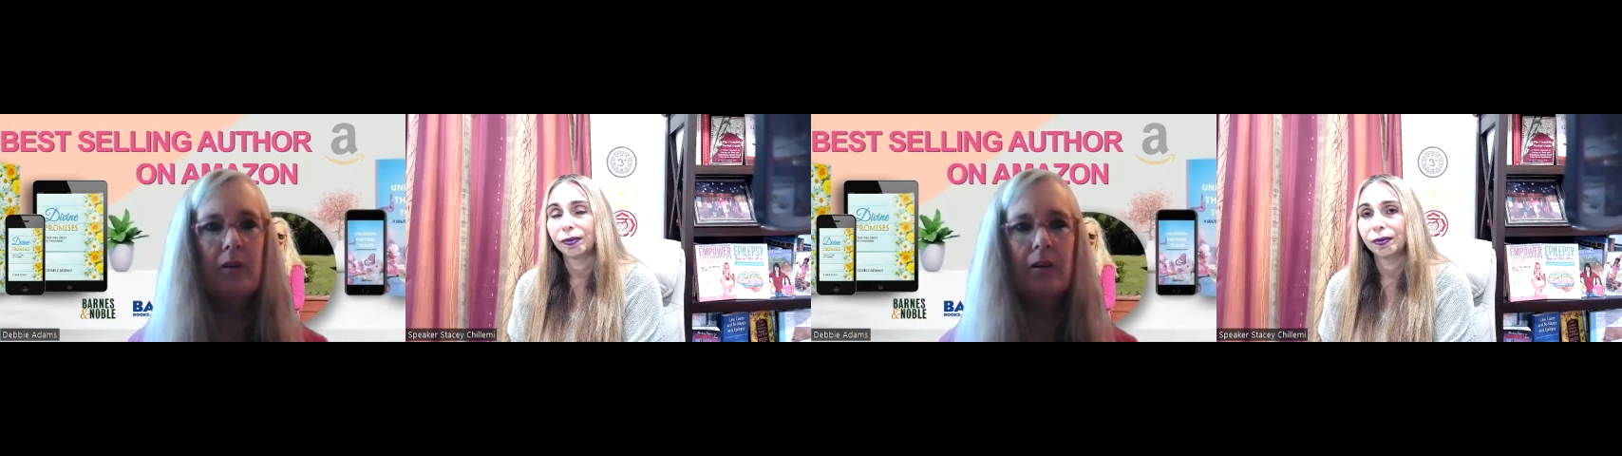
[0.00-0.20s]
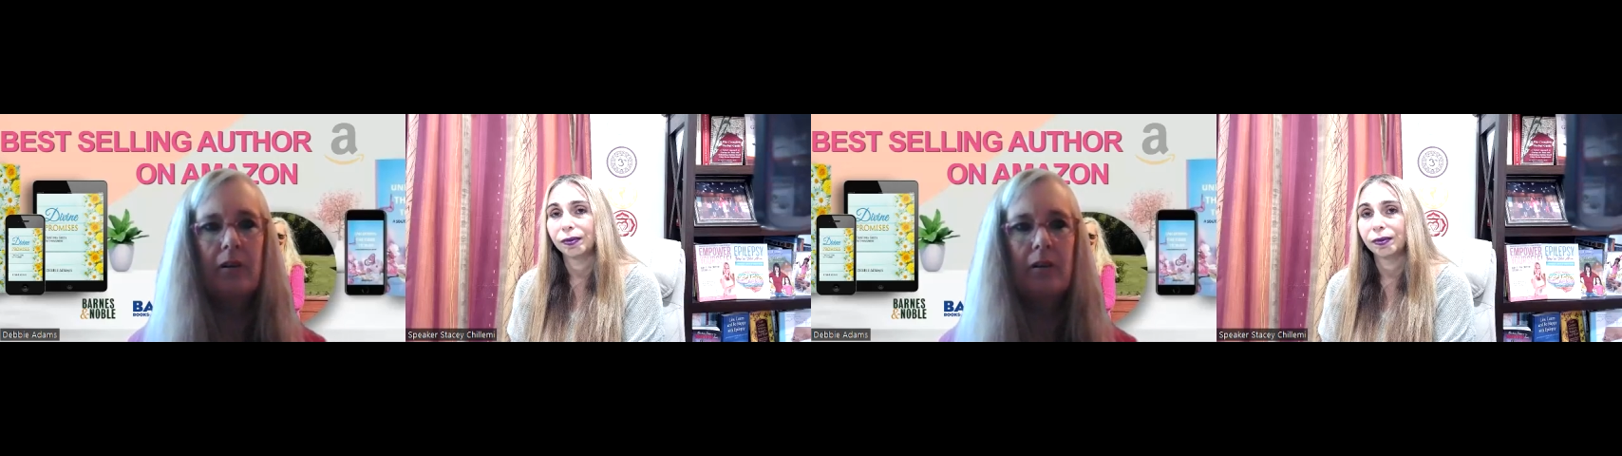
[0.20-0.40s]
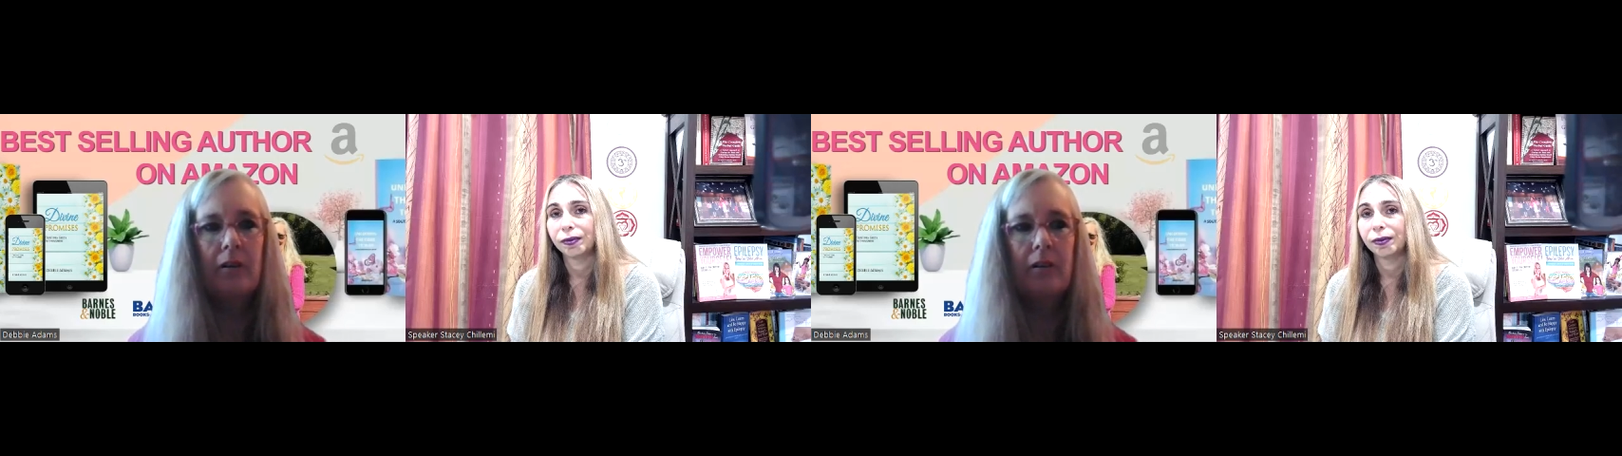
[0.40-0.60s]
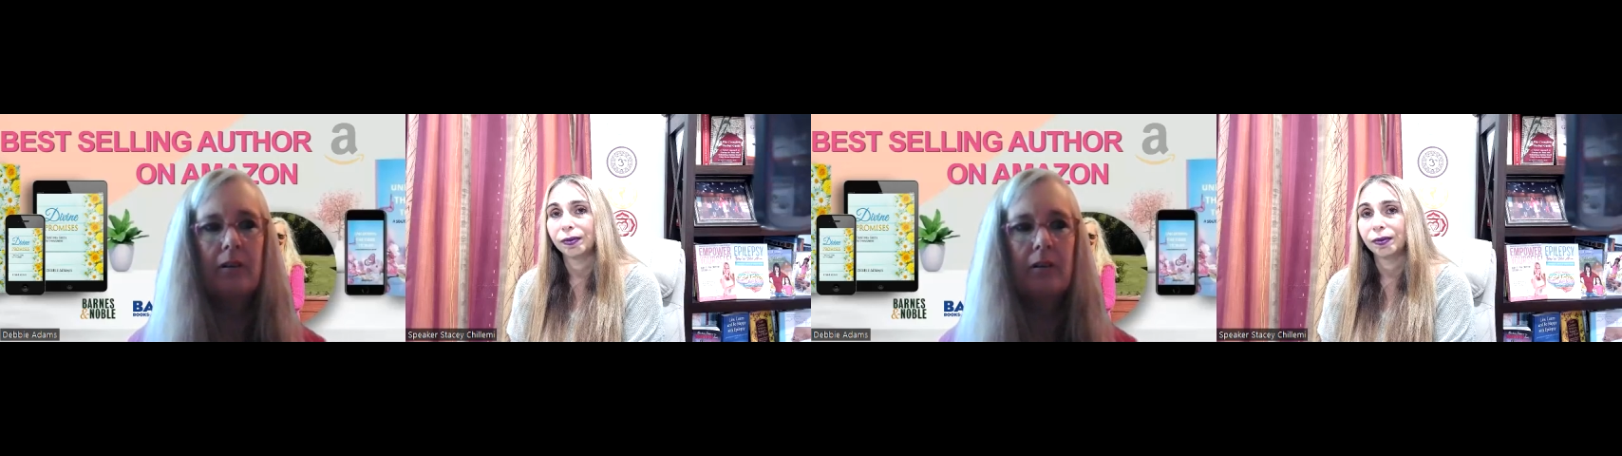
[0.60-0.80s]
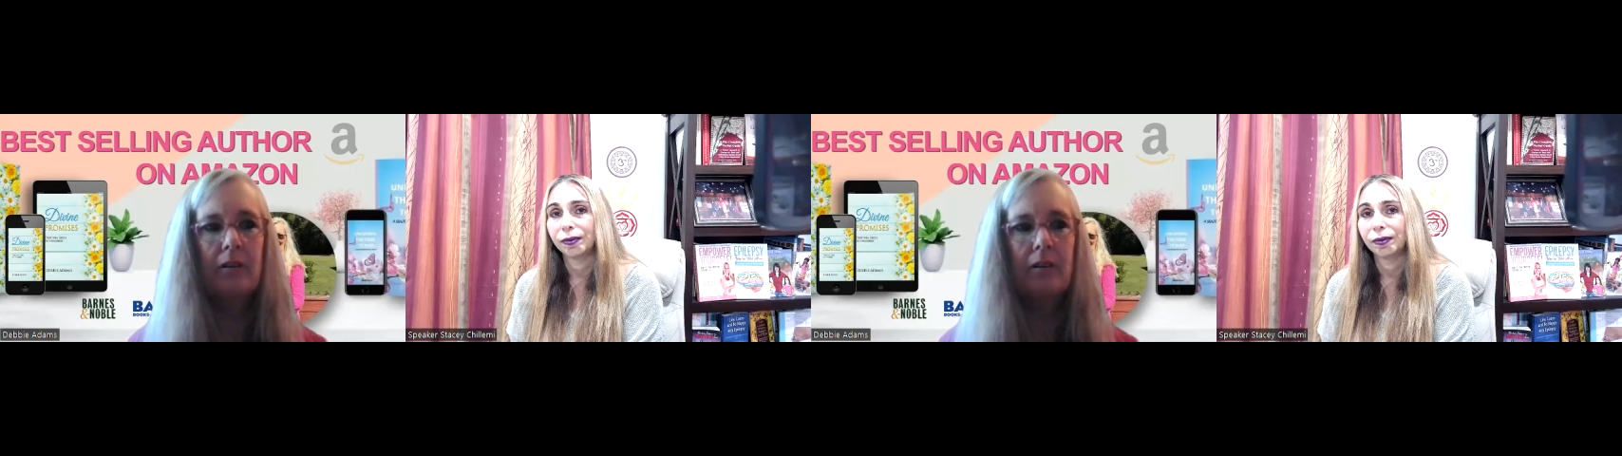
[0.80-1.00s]

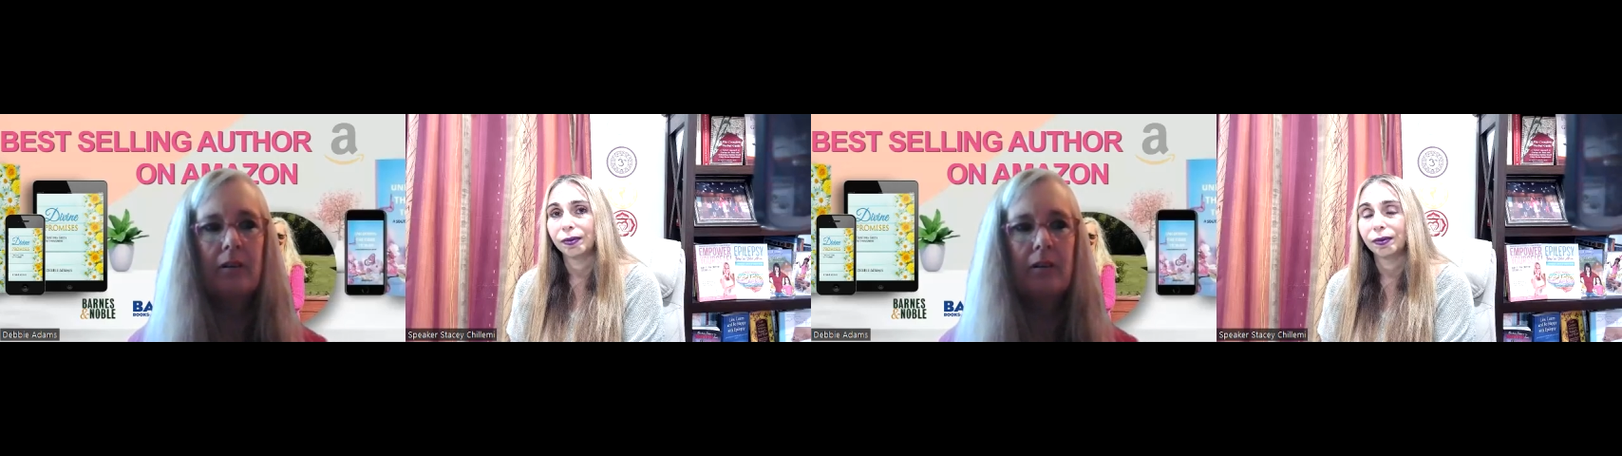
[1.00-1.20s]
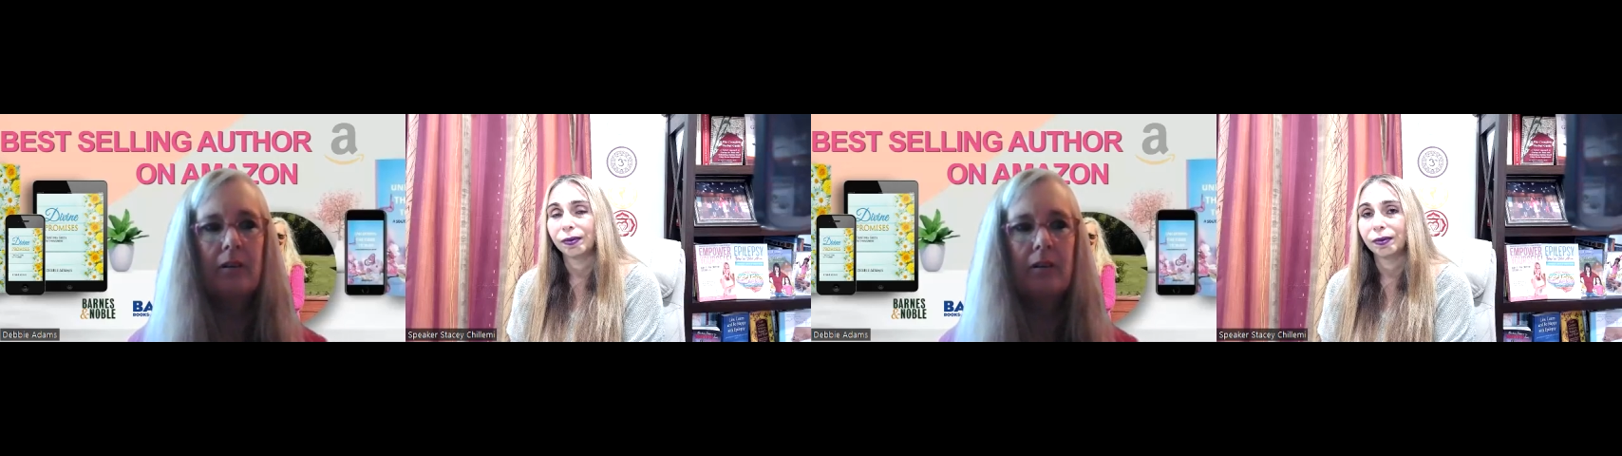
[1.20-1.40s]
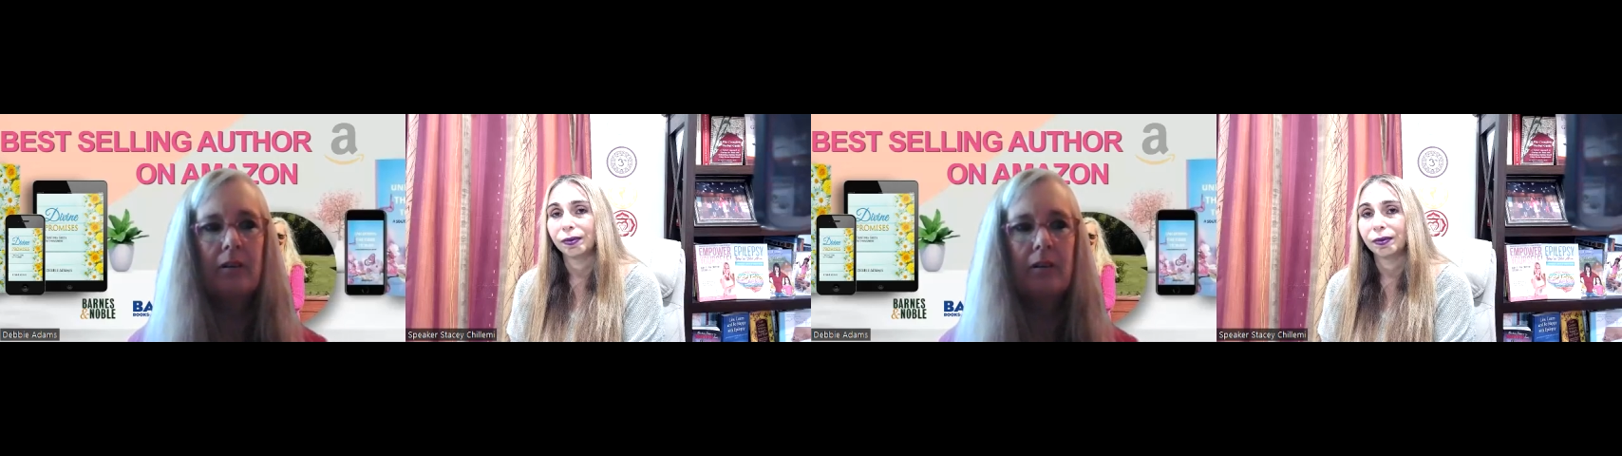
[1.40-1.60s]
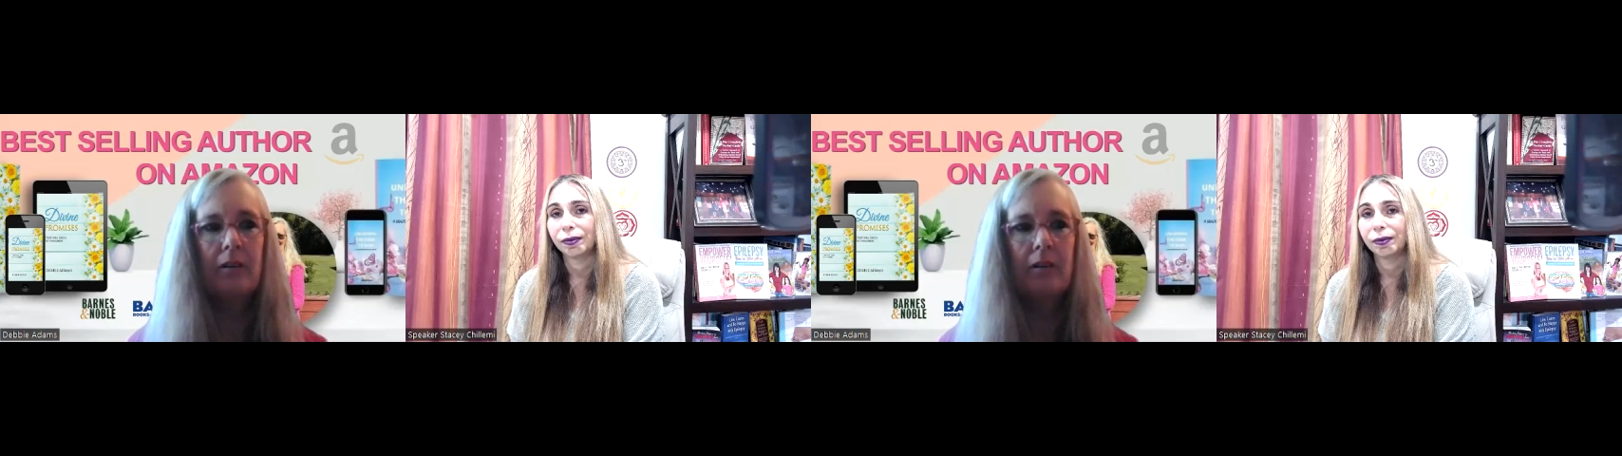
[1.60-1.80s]
No one is speaking in this clip.